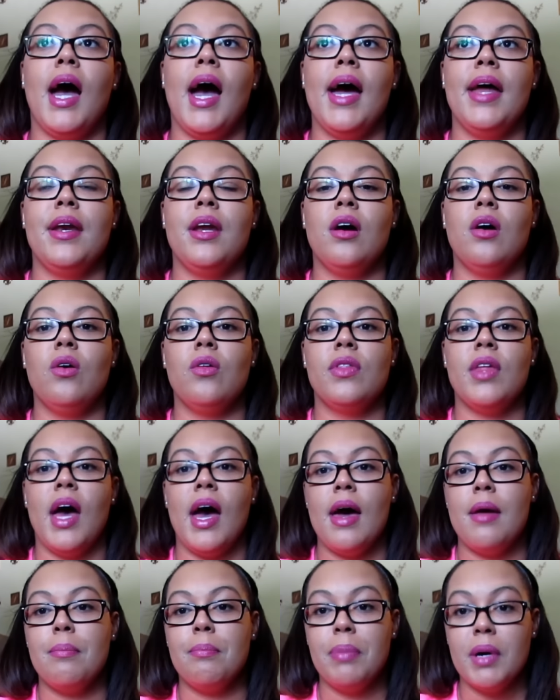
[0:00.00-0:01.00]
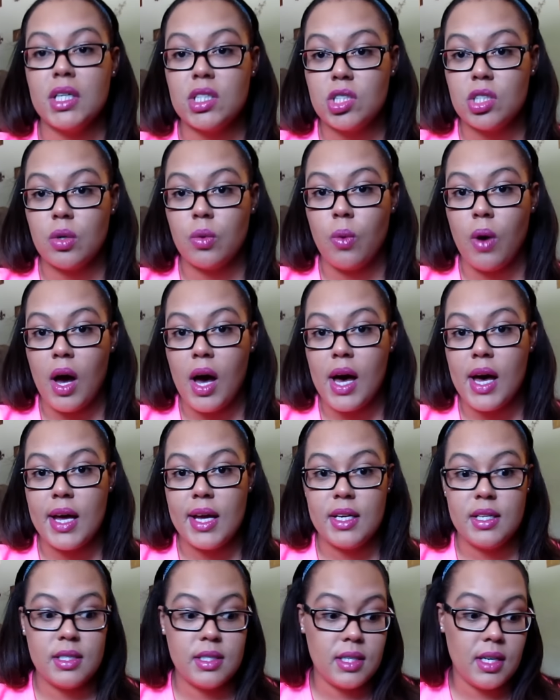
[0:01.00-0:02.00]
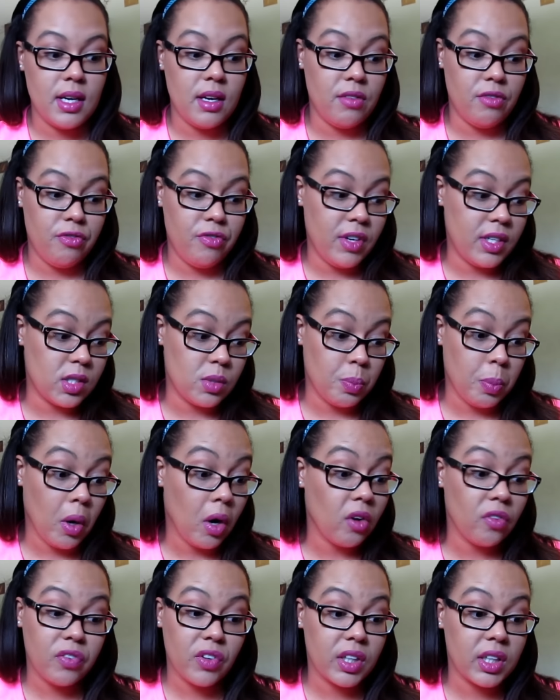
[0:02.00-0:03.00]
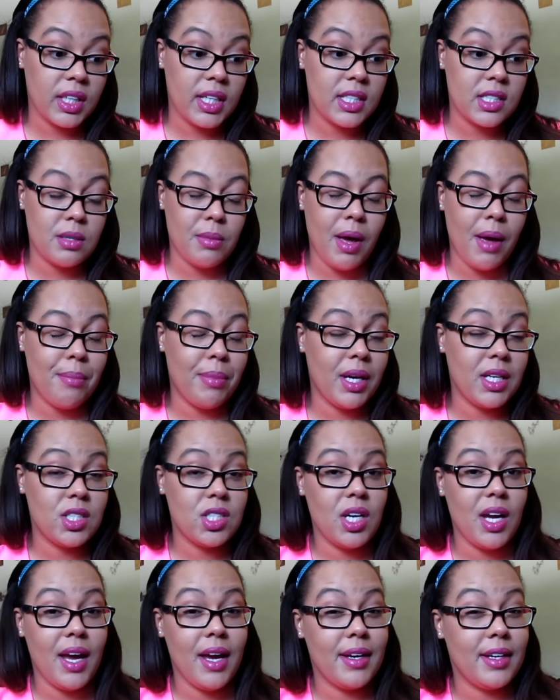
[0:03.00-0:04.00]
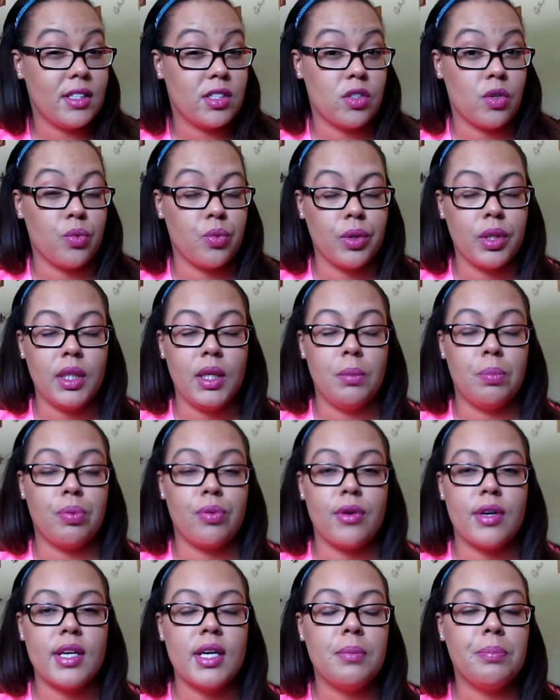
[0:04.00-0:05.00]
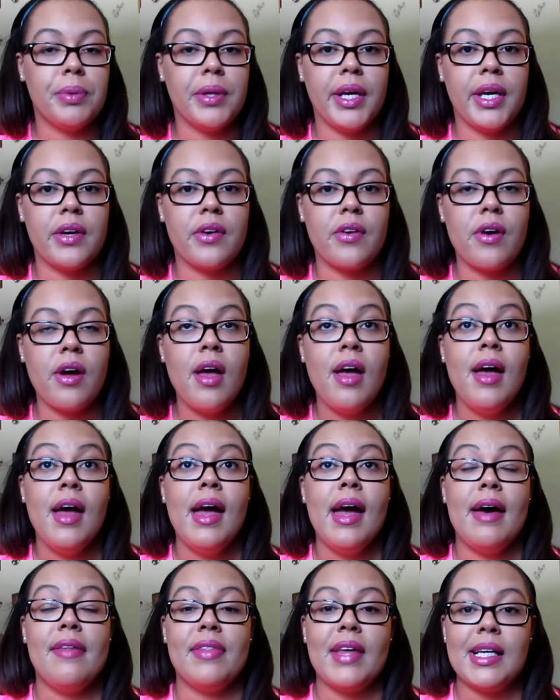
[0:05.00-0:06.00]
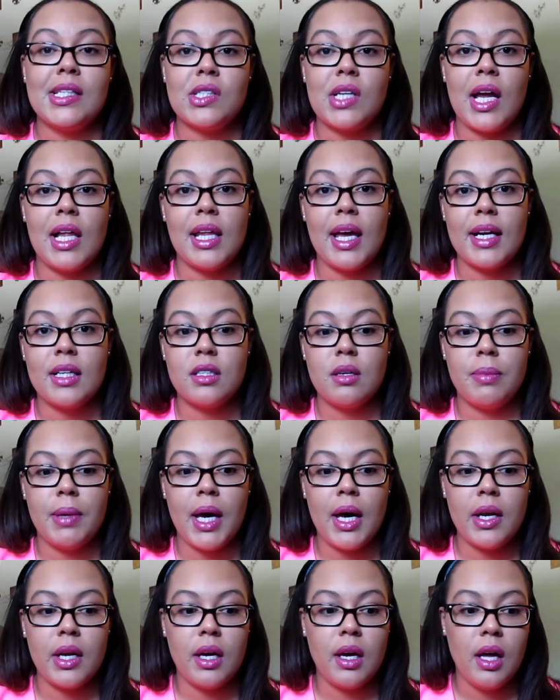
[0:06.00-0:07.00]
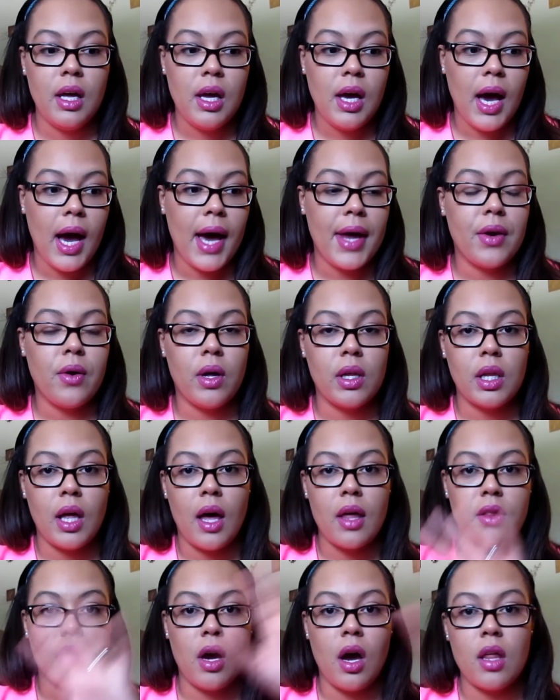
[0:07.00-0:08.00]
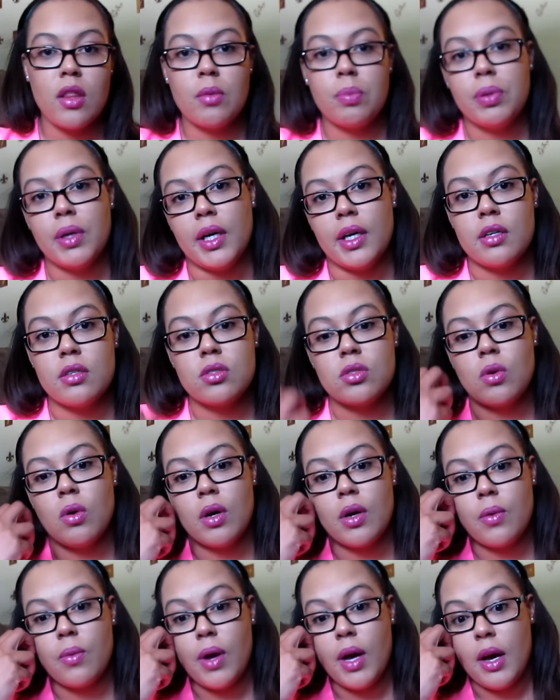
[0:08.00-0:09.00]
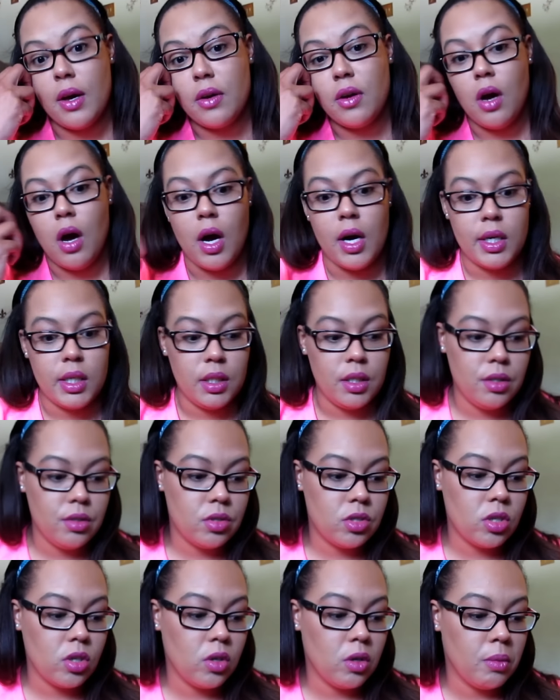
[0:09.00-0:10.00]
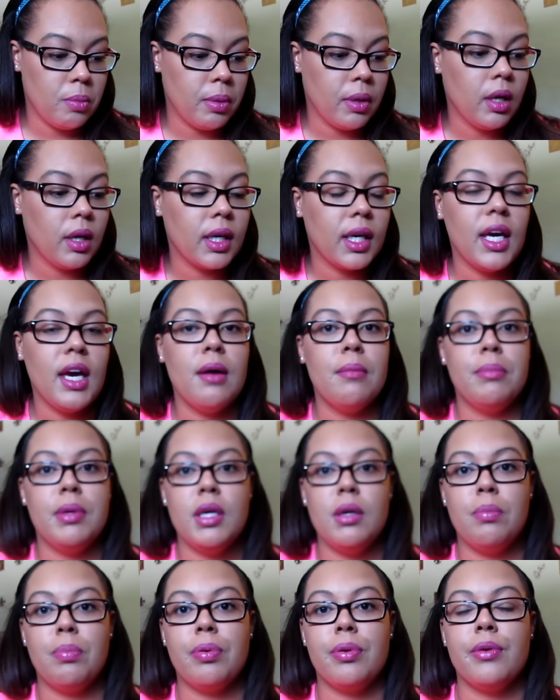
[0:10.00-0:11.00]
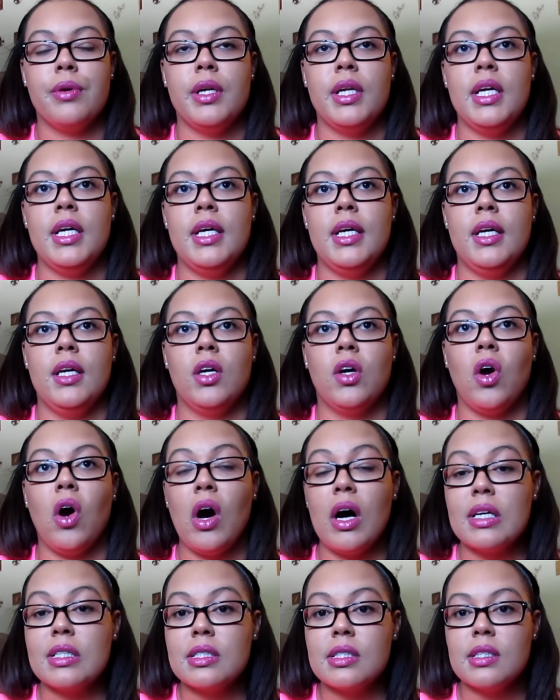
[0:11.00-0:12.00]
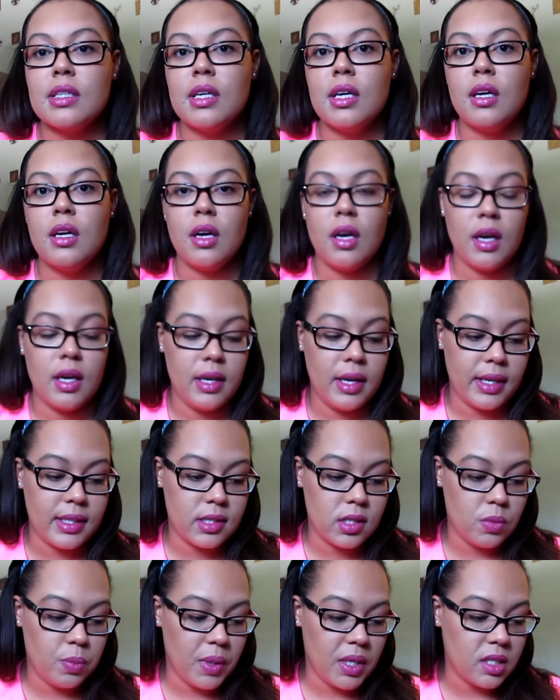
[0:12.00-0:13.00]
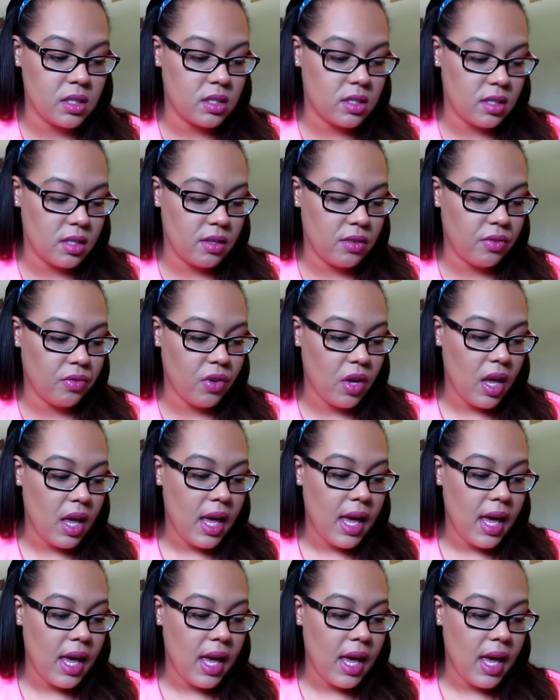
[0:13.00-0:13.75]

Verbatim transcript: I know that budget wise, it fits perfectly into my budget and it's a really pretty planner and that's what I liked about it. I know a lot of the other planners going around on YouTube can be pretty costly and expensive